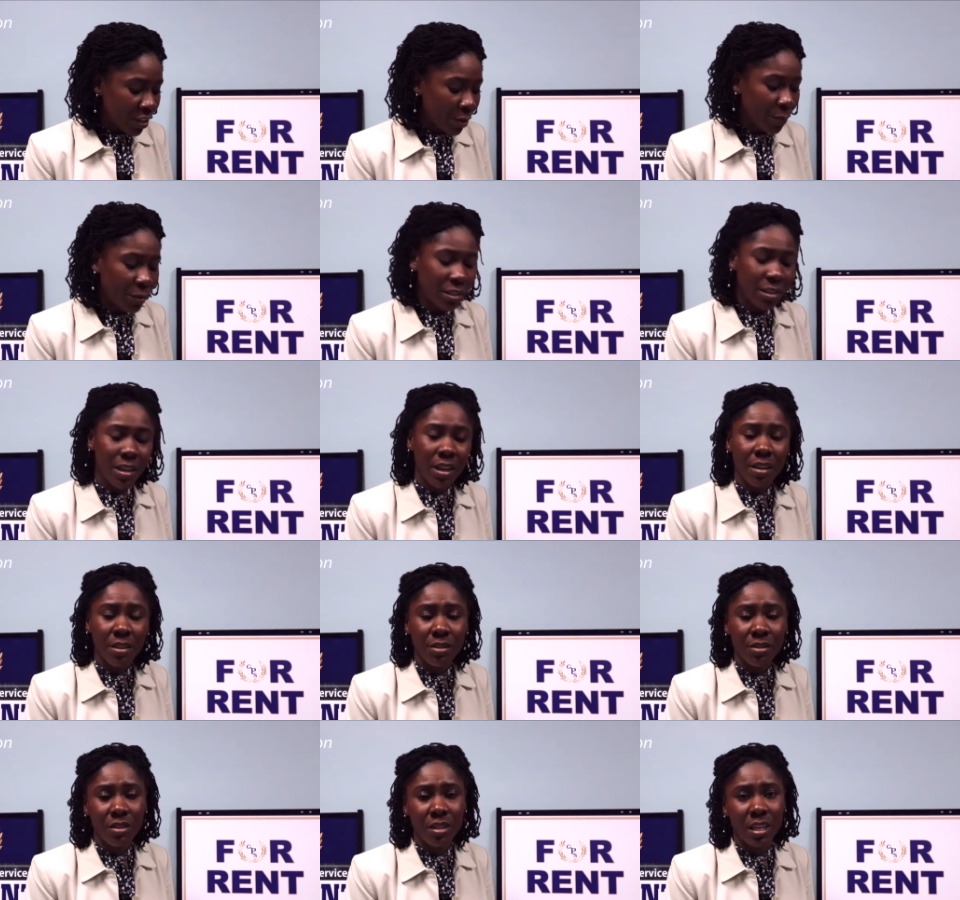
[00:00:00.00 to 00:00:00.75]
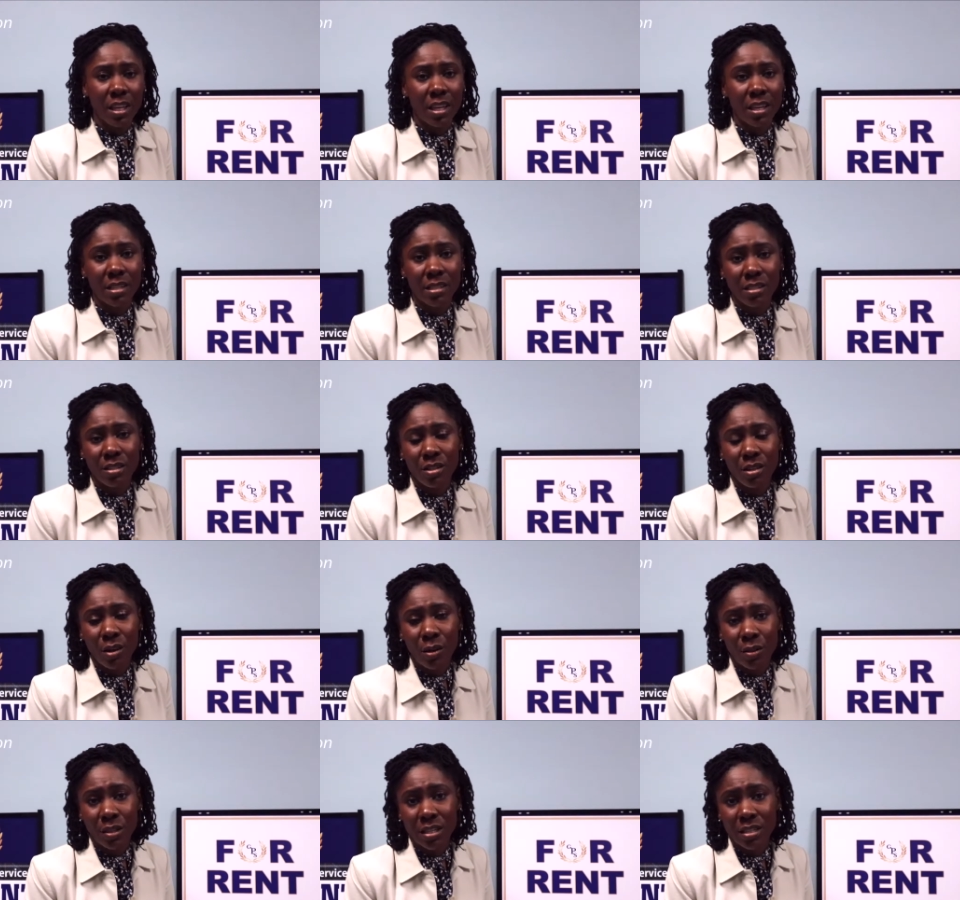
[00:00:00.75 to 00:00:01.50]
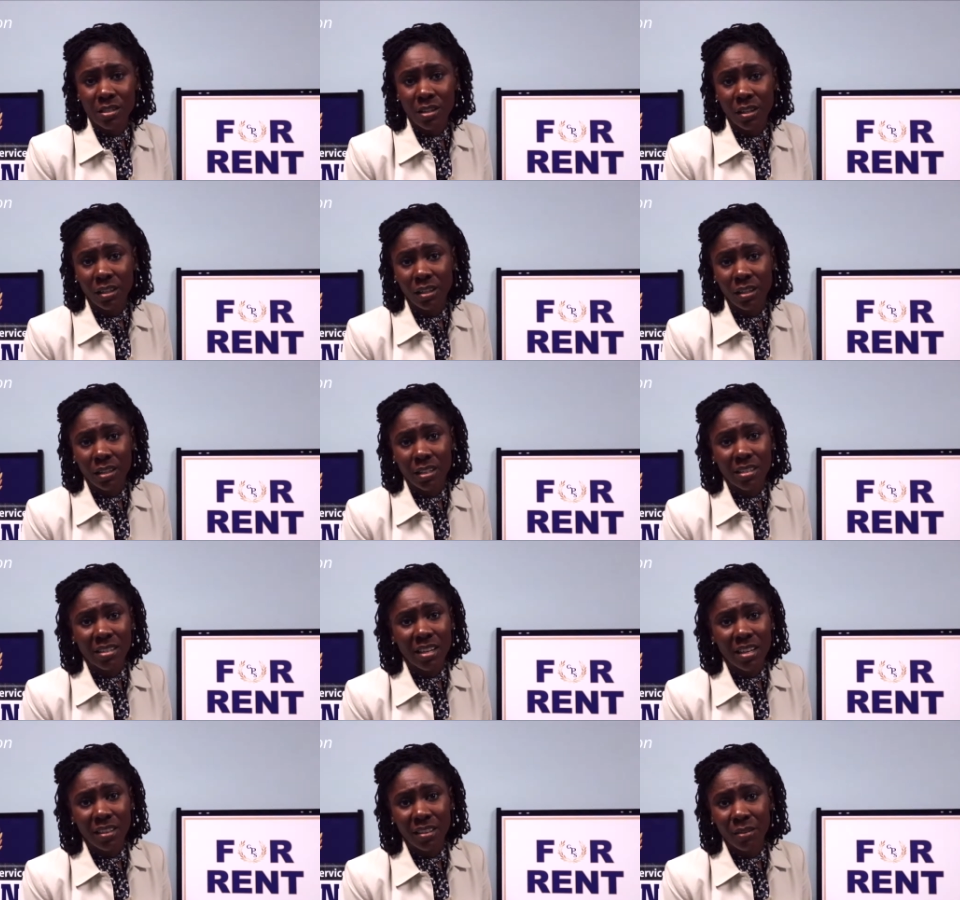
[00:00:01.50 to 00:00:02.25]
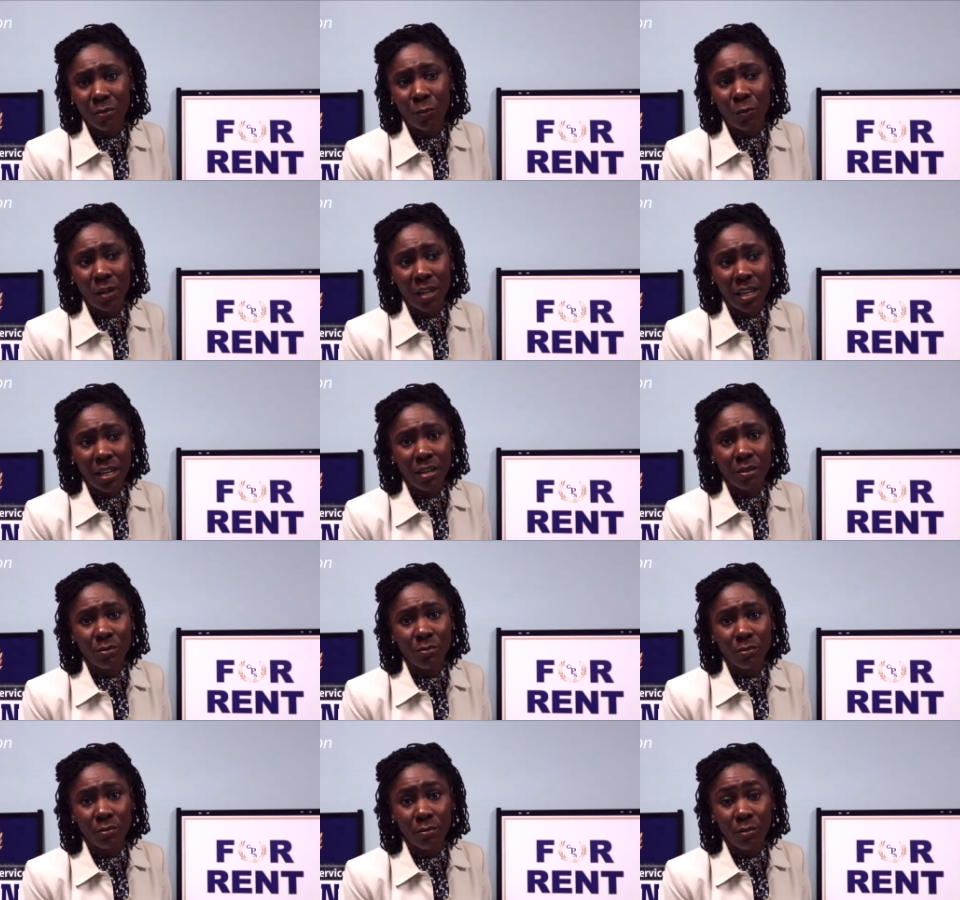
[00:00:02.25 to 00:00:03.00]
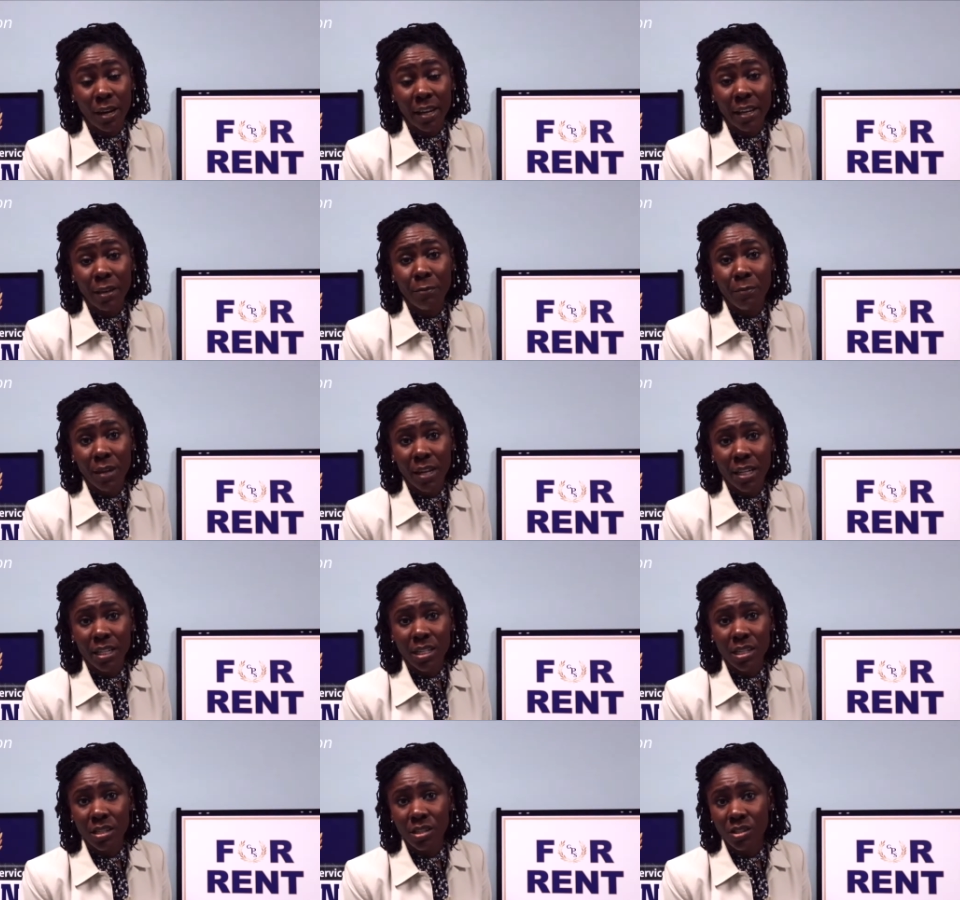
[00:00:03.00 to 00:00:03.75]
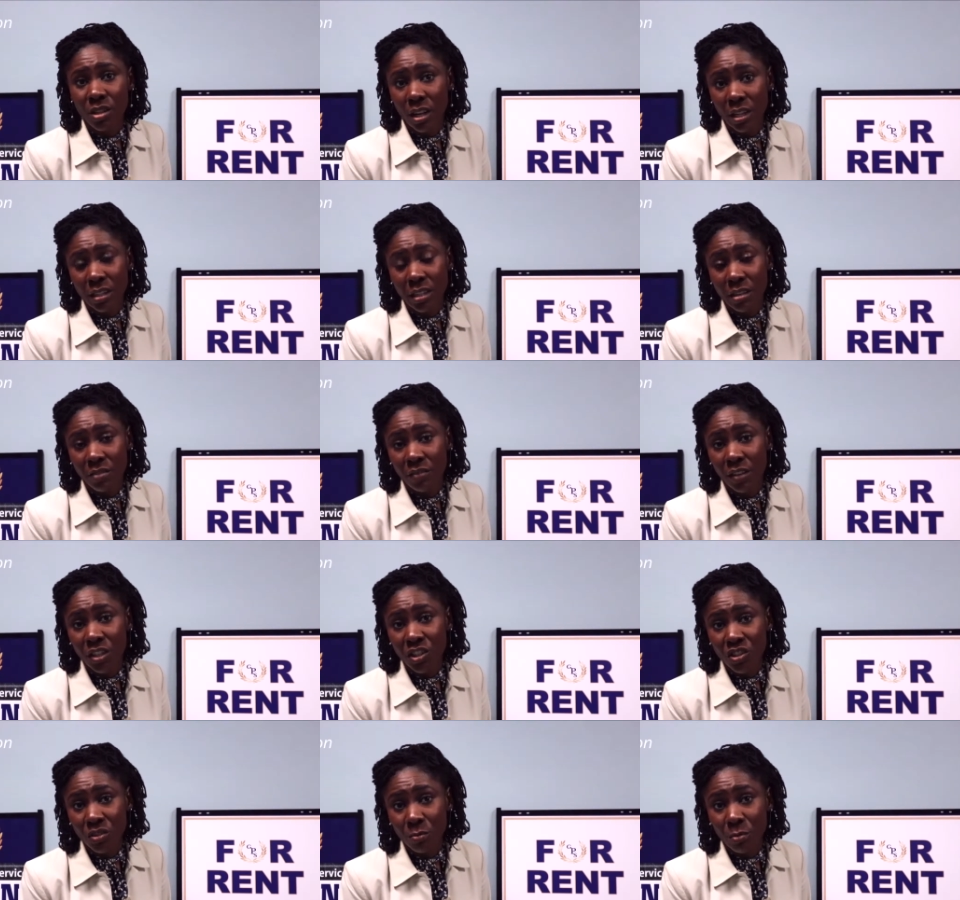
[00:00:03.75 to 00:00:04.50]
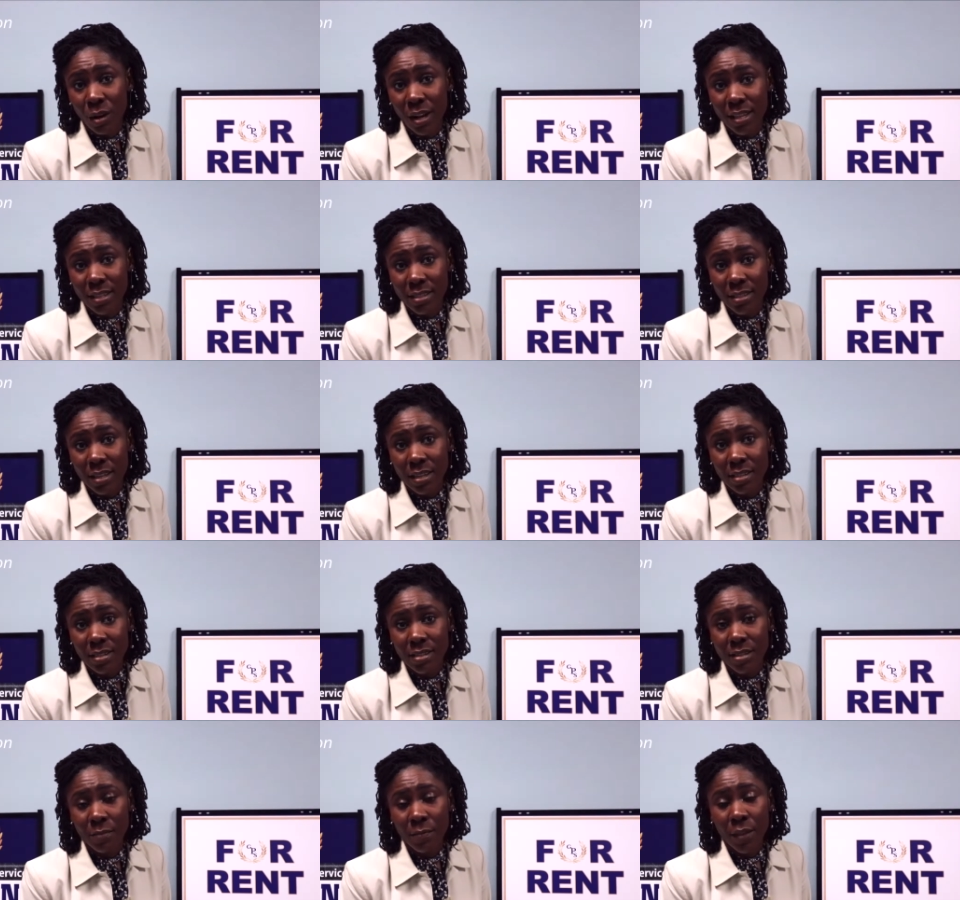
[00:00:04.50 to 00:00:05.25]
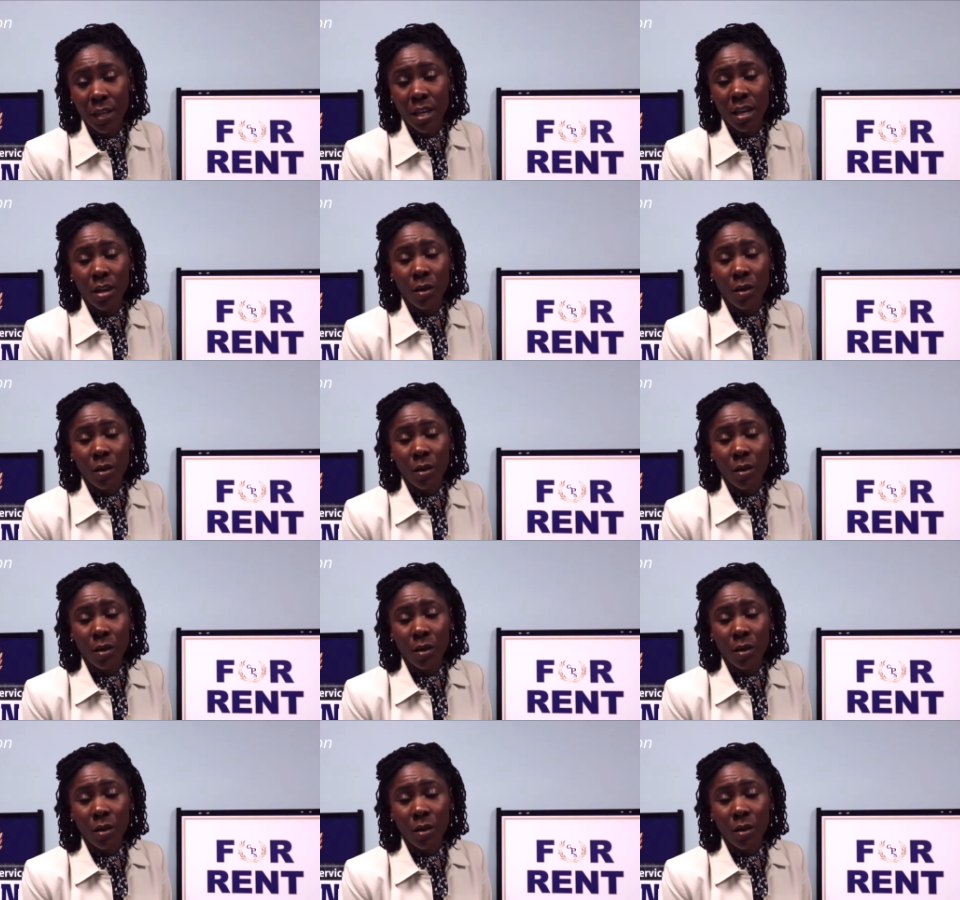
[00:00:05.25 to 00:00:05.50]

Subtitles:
But the other thing is, starting on the 10th, we recommend to start the eviction process.